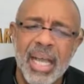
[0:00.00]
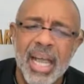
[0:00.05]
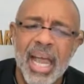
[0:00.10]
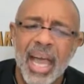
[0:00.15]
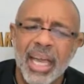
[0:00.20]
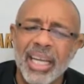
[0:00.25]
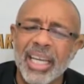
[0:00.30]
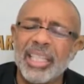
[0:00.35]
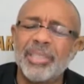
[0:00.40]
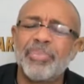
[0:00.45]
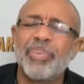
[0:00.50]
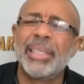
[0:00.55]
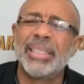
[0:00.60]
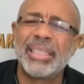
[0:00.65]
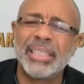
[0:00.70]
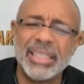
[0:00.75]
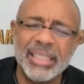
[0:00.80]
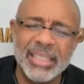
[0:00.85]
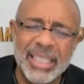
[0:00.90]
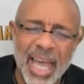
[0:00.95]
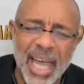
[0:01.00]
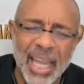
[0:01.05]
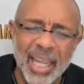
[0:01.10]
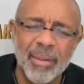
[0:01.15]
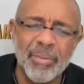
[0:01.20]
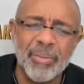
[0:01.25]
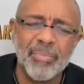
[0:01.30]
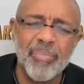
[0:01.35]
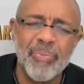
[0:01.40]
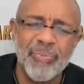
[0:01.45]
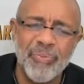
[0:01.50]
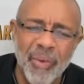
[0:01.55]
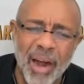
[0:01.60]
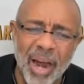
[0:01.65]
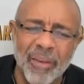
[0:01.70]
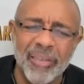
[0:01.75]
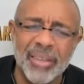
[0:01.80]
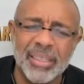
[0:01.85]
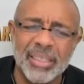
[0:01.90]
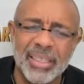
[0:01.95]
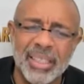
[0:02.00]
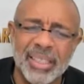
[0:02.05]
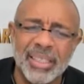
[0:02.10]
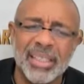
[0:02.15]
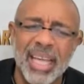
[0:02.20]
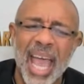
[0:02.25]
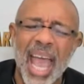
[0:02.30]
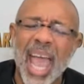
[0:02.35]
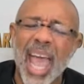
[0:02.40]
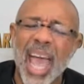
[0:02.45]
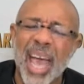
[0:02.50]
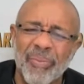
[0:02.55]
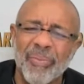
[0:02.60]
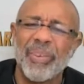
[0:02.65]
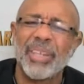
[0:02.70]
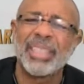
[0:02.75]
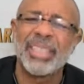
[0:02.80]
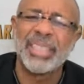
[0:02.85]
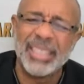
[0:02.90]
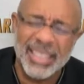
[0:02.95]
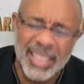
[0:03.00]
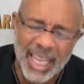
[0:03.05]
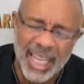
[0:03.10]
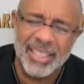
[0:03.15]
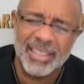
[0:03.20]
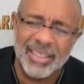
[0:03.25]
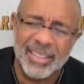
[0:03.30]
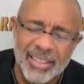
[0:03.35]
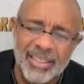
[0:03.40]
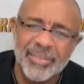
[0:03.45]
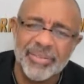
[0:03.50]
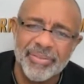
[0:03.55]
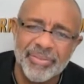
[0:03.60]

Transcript: And he's been selling fragrances ever since.